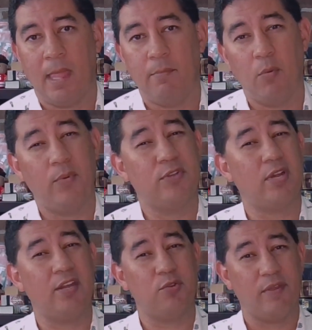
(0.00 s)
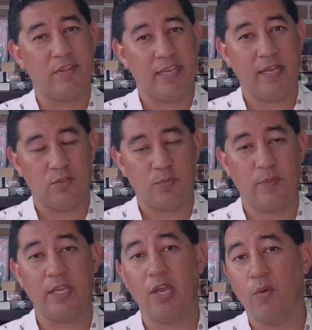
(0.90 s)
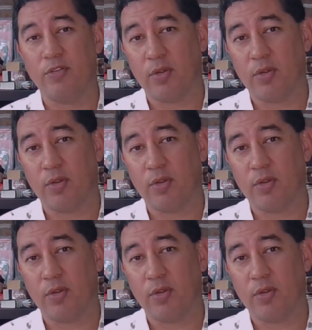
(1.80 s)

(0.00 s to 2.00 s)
But when we try and do everything else, when we go and